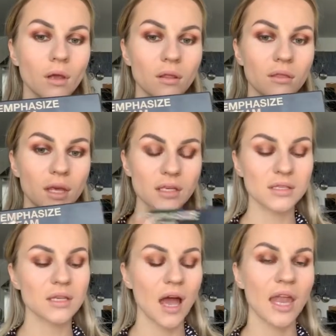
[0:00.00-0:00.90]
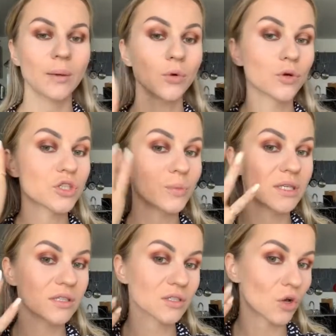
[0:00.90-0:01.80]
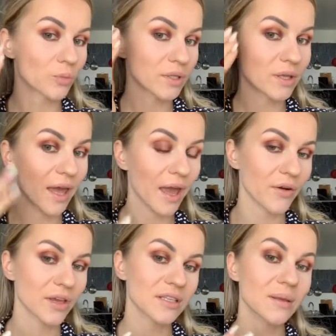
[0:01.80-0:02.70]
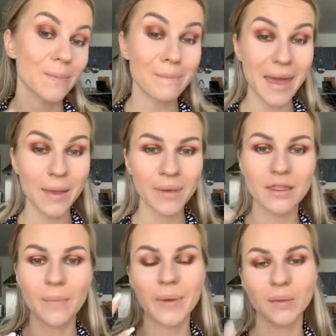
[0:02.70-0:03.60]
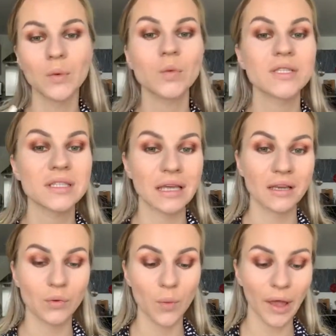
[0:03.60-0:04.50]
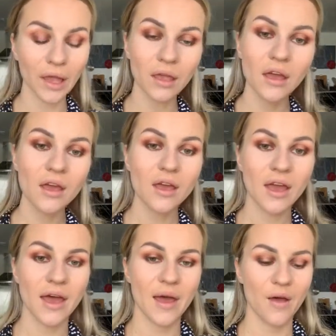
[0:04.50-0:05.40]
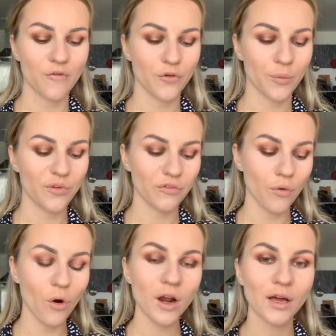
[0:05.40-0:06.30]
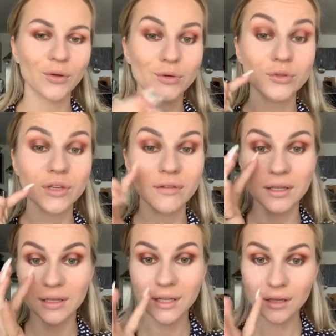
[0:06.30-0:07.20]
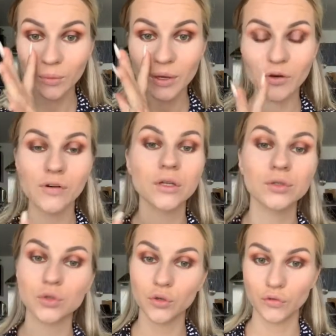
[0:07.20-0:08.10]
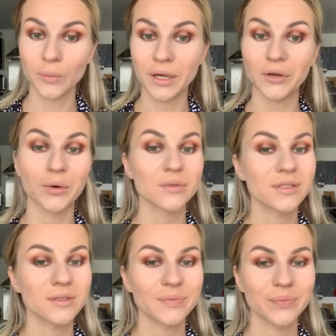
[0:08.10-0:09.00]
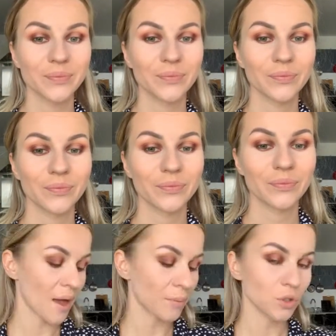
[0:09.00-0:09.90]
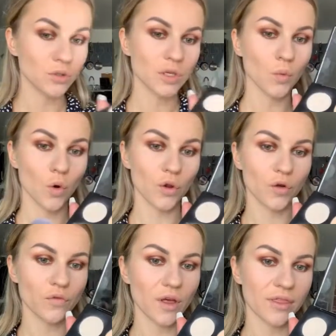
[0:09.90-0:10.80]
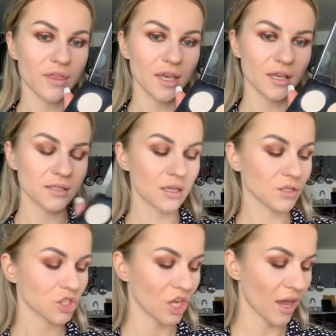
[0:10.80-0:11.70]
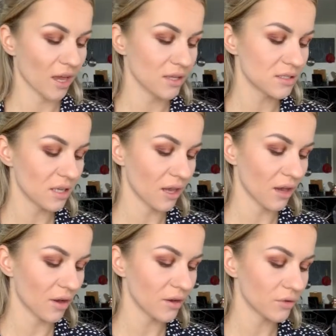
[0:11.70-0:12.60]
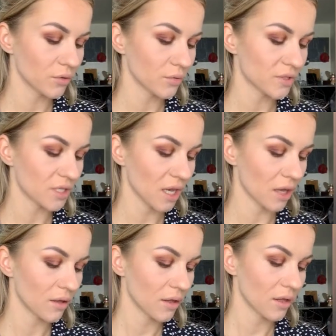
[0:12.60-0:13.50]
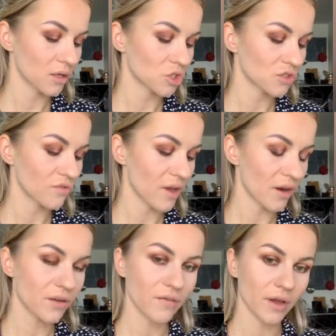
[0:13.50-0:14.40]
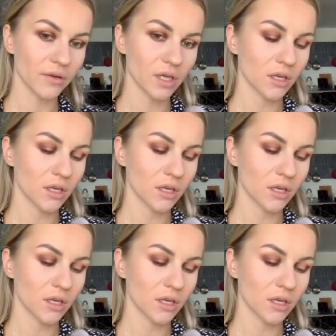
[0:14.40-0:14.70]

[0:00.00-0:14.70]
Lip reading: This, and I'm going to be sculpting the areas that maybe the pigment was taken away from before, and also give a little bit of a contour for my nose. I'm using one of these shades here, and you'll see, just very, very